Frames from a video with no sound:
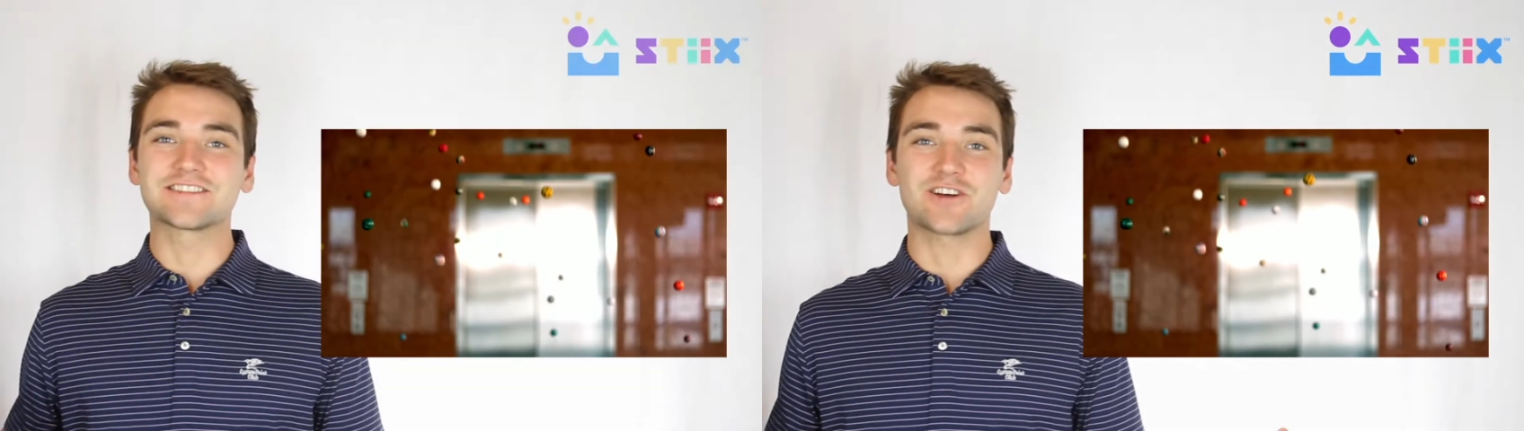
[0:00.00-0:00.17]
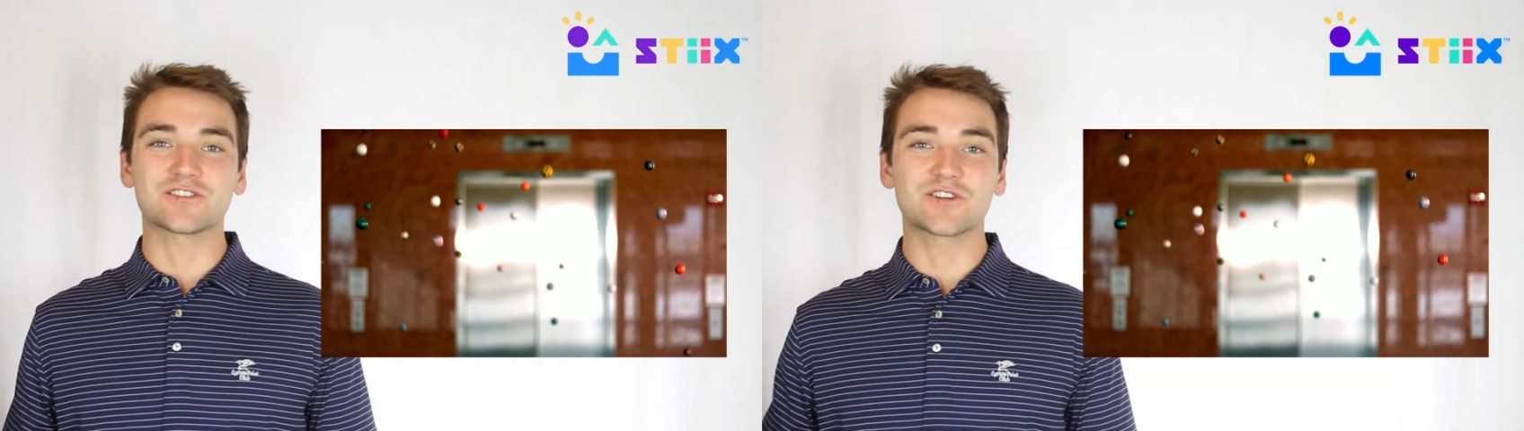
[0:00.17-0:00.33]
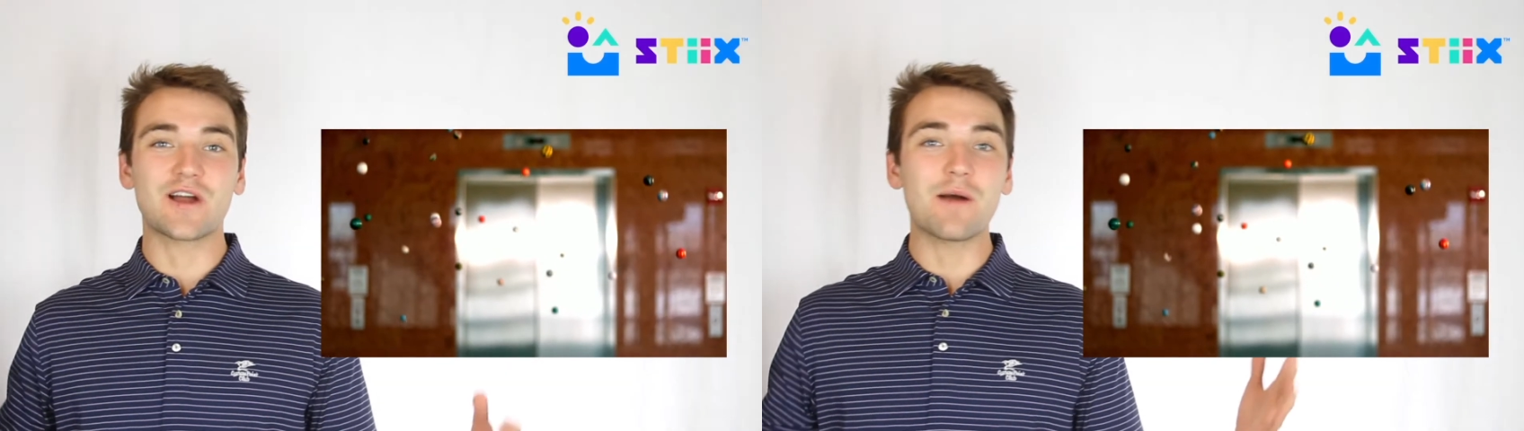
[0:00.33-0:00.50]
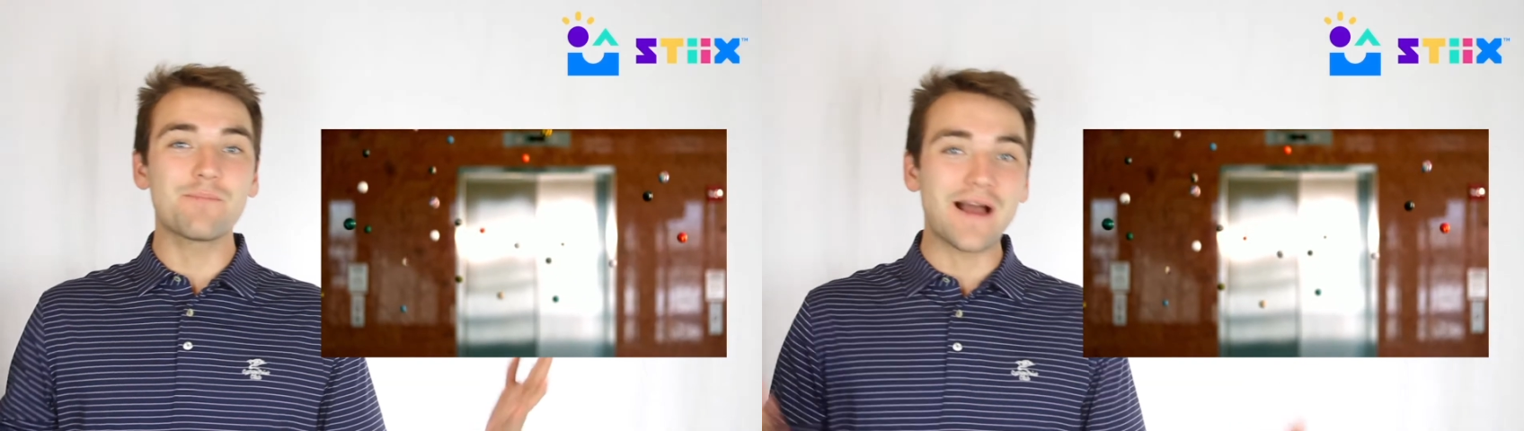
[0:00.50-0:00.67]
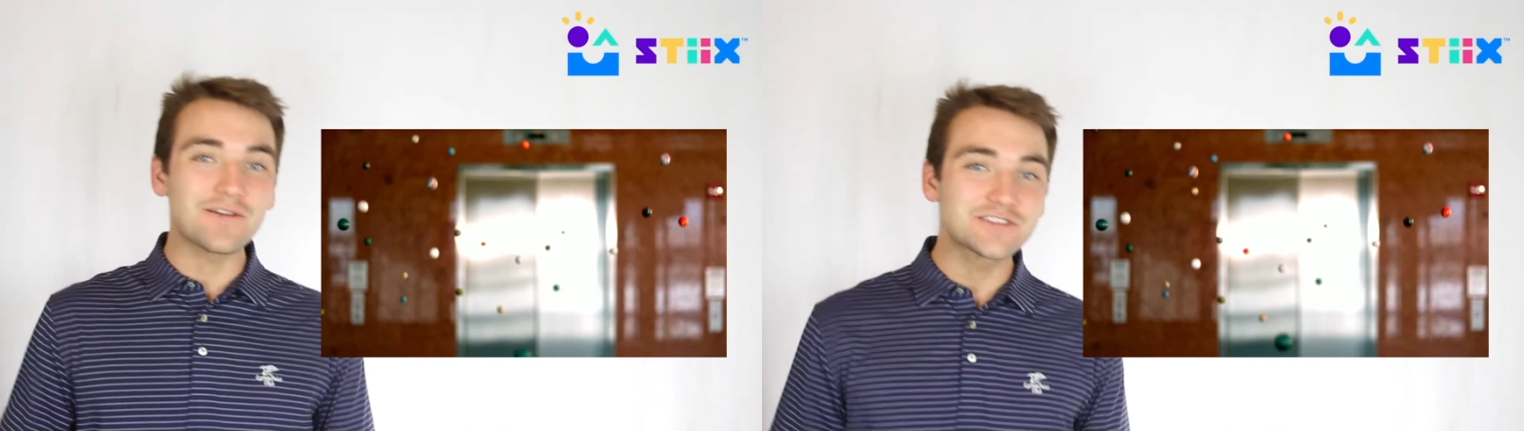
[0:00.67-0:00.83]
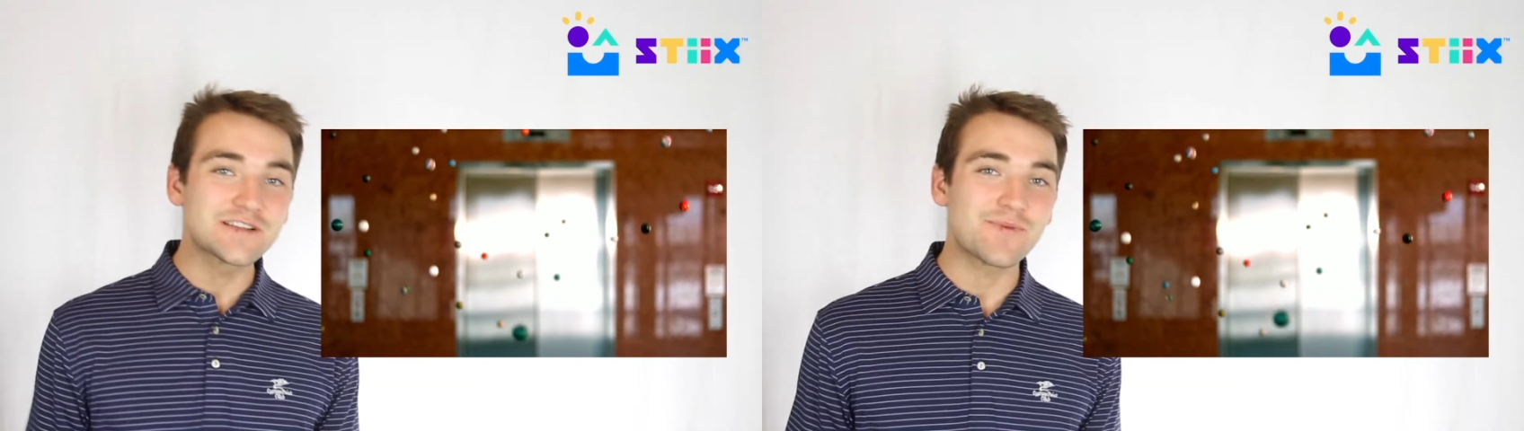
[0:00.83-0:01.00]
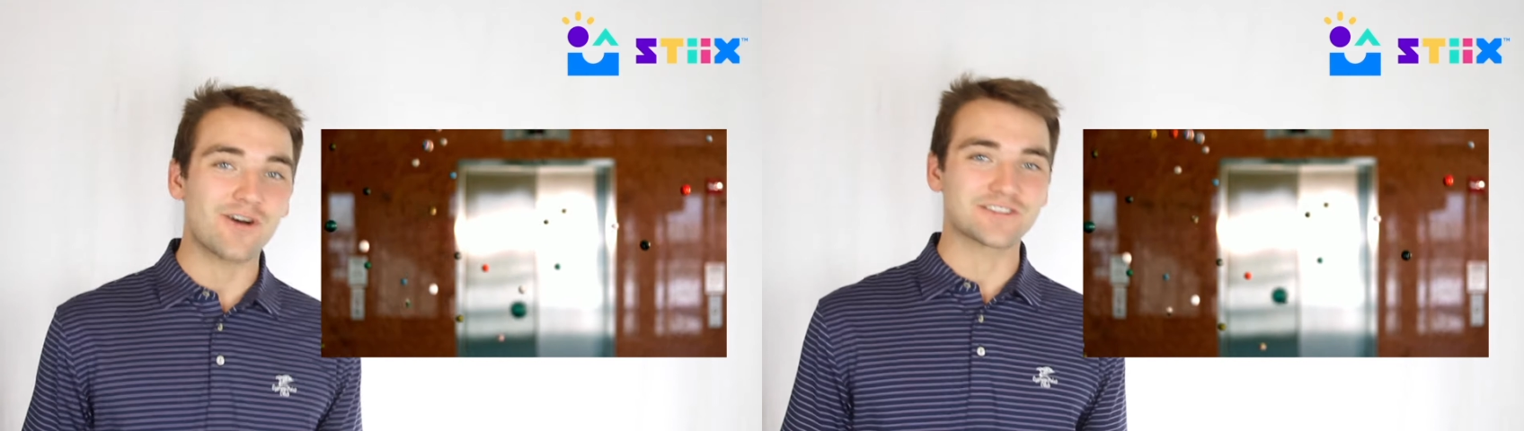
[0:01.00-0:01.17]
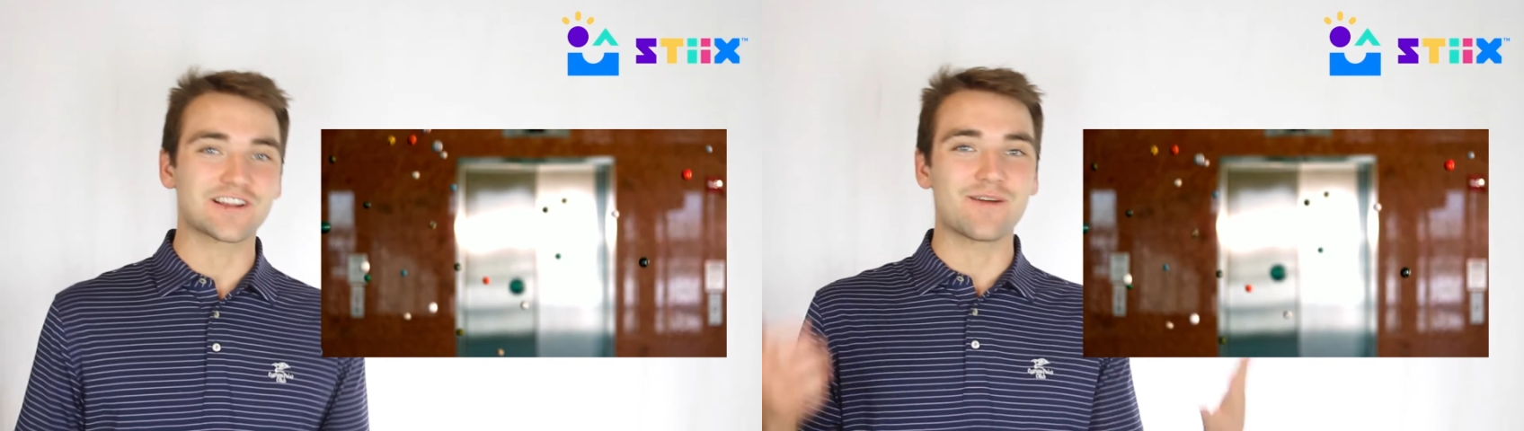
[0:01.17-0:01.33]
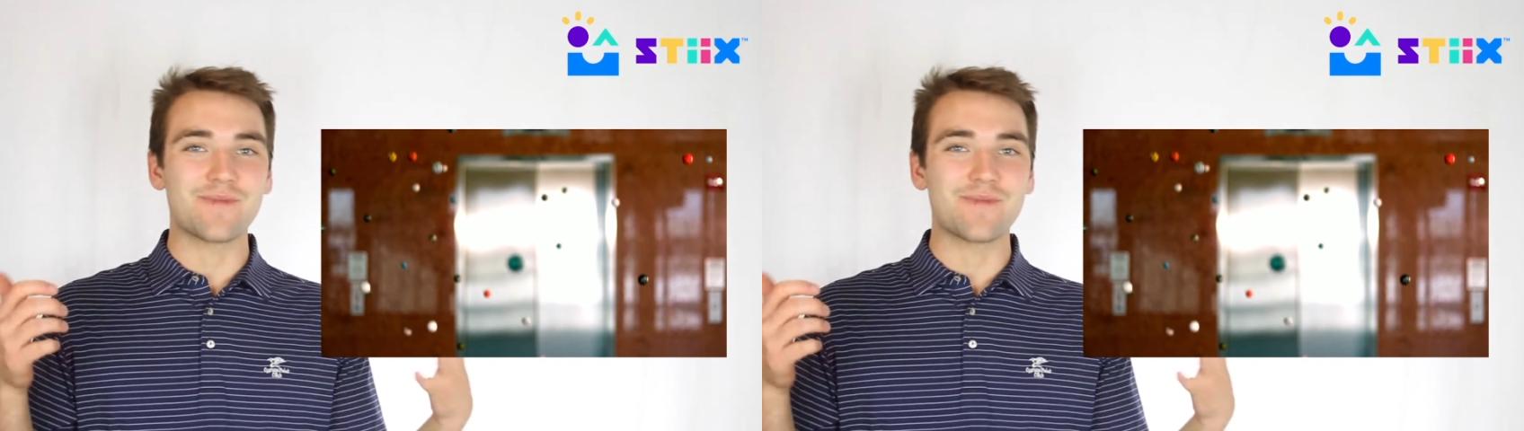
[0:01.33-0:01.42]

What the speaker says: also how bouncy balls come